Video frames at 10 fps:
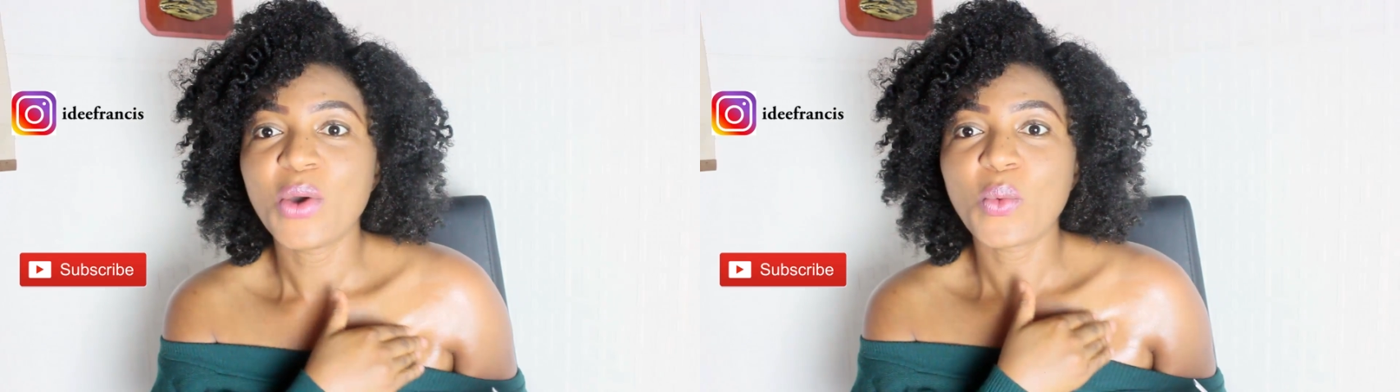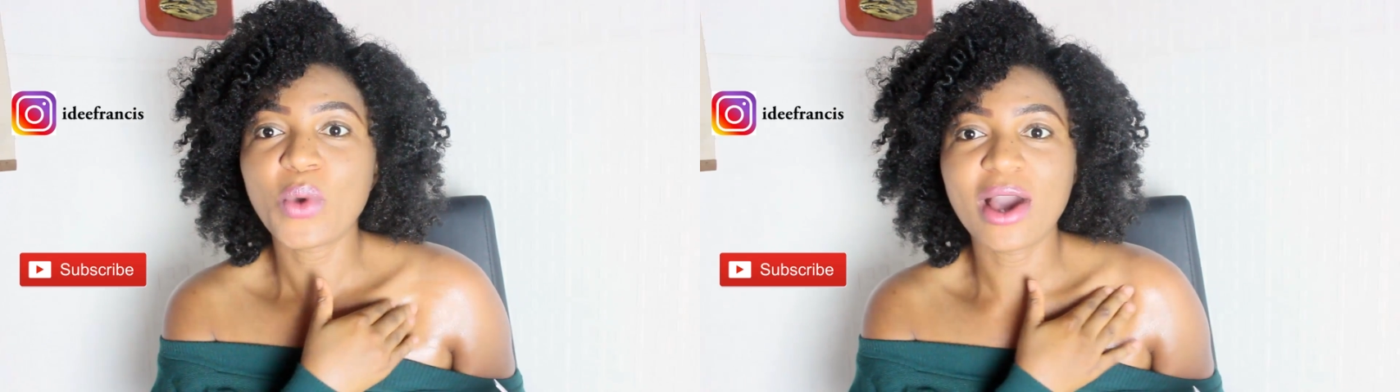
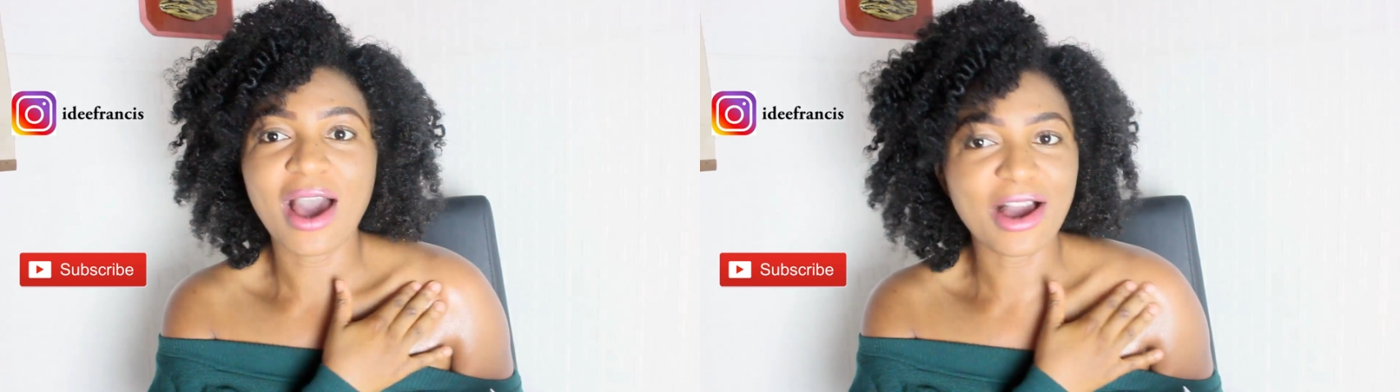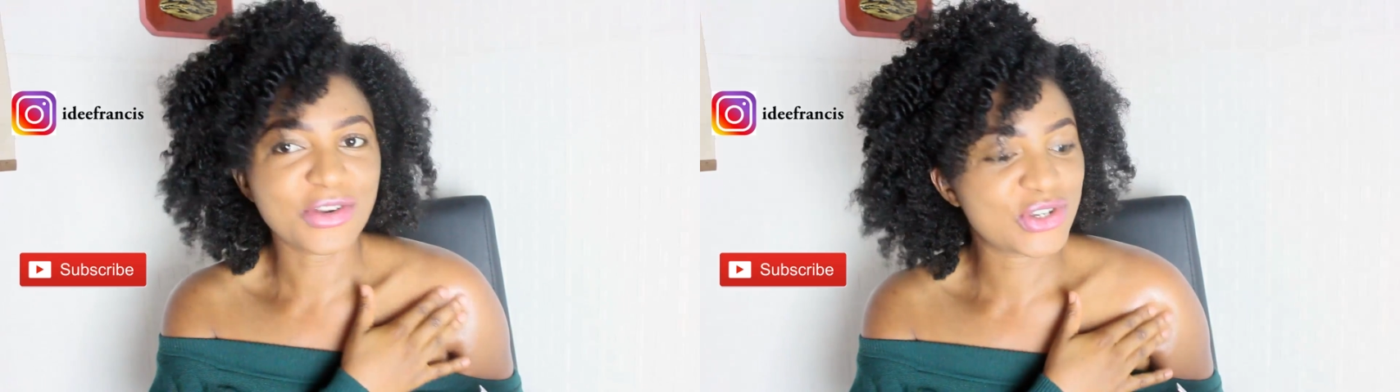will
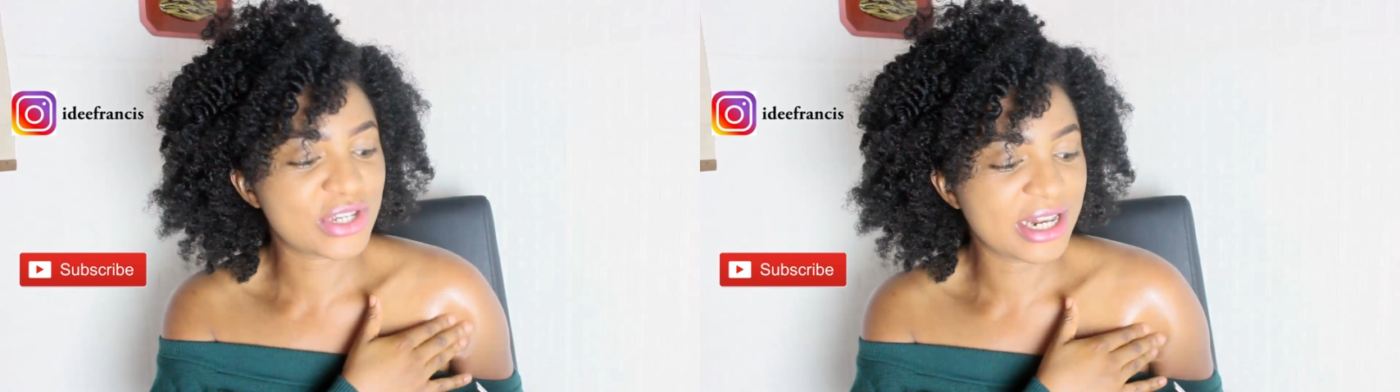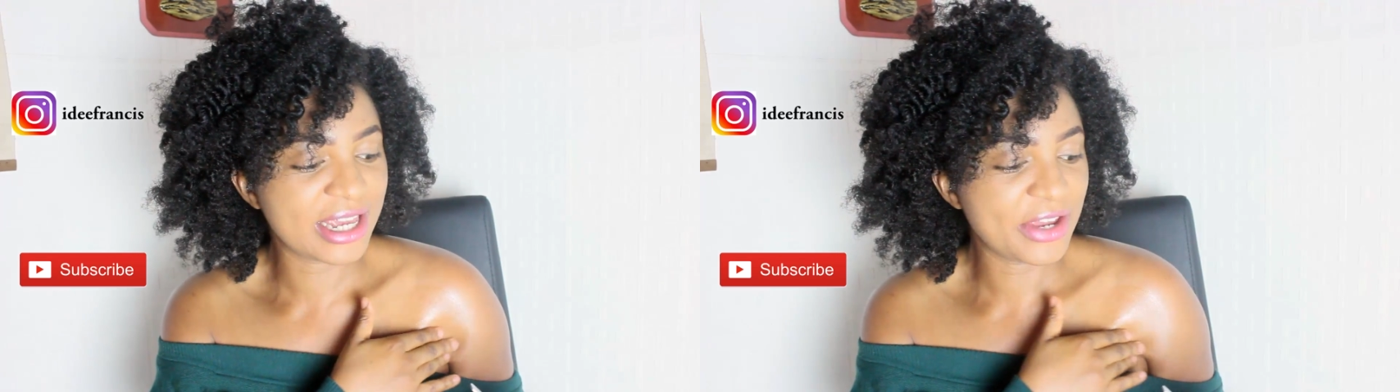
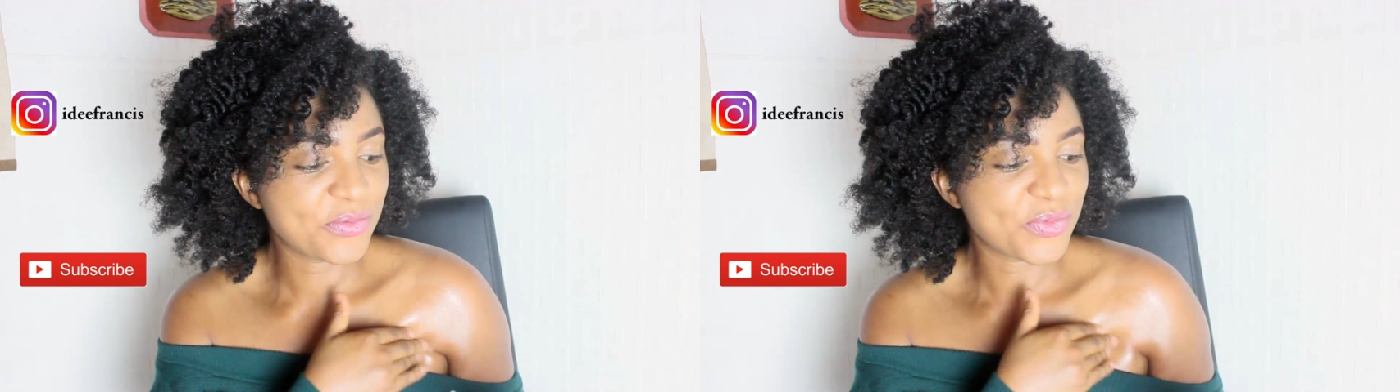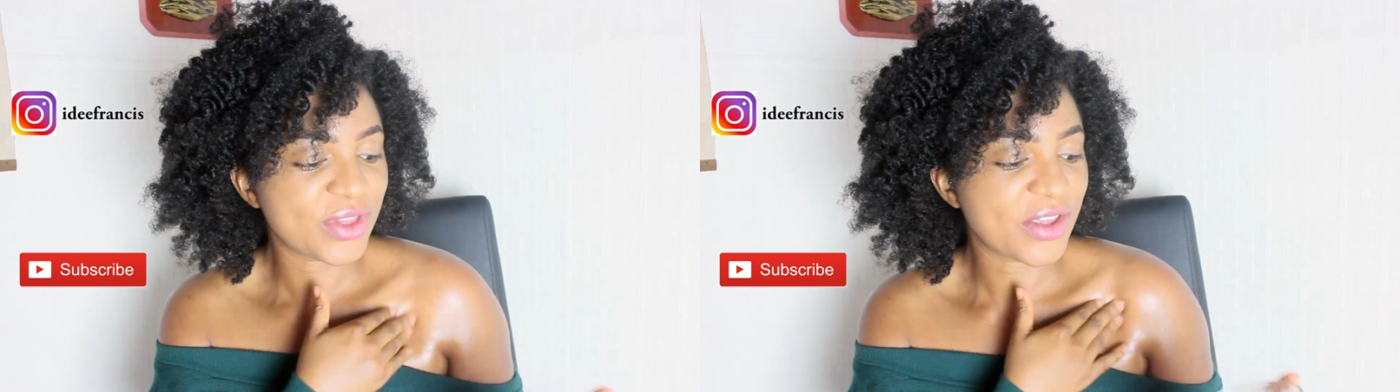actually
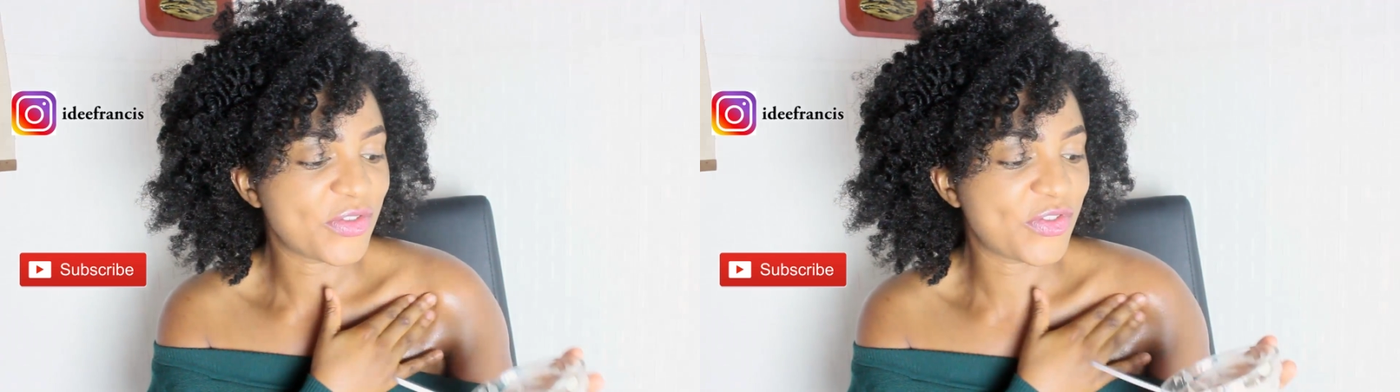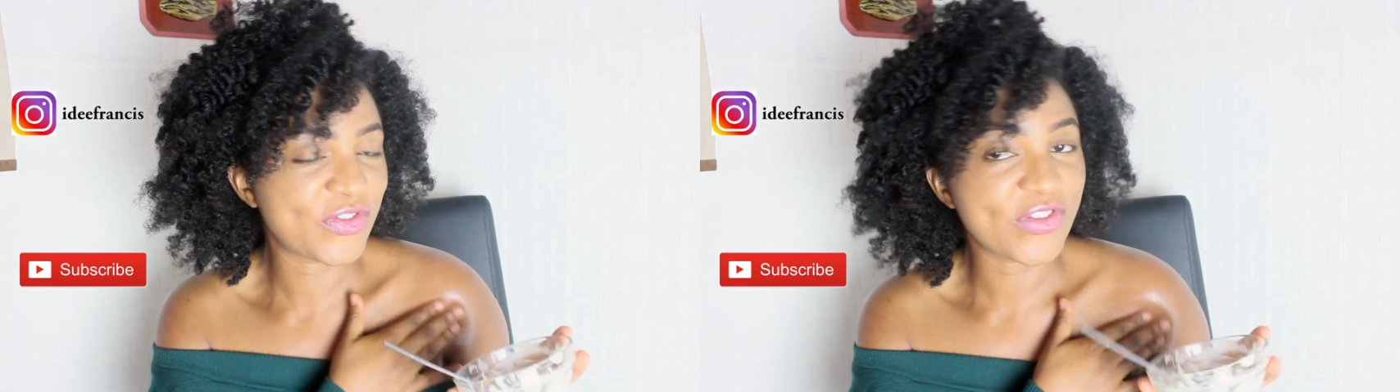
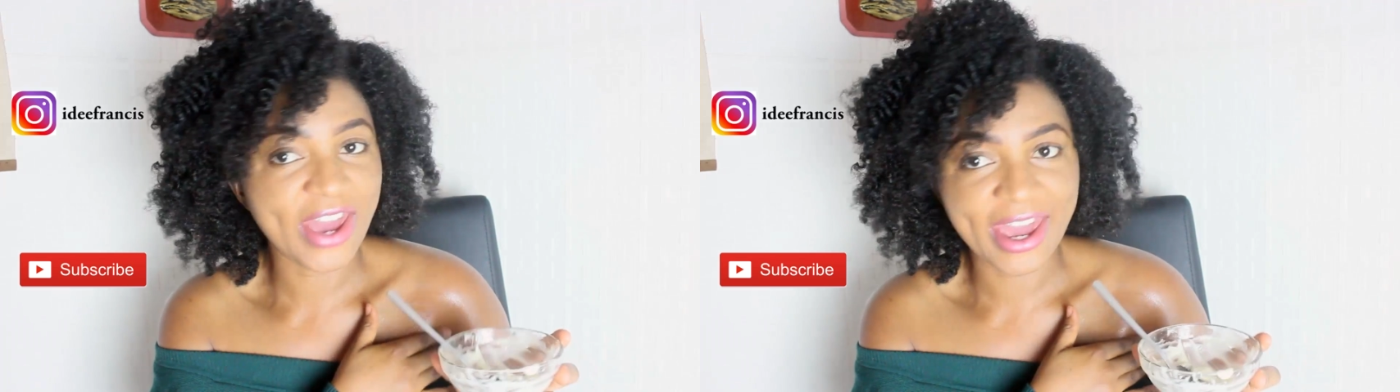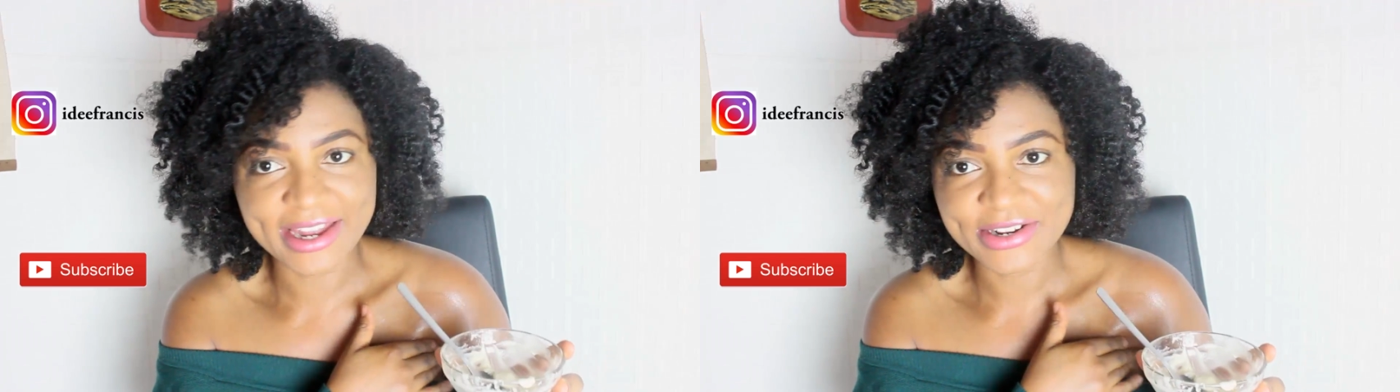
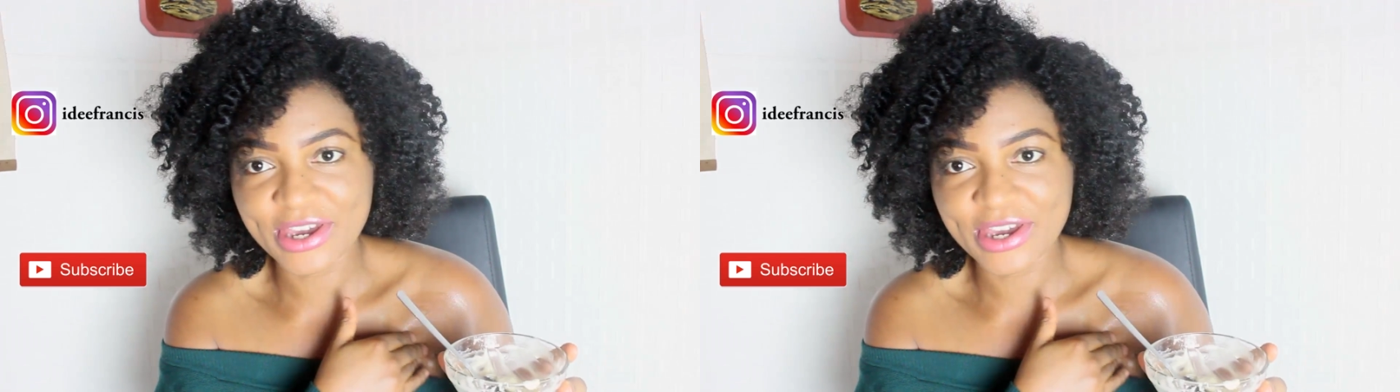fade.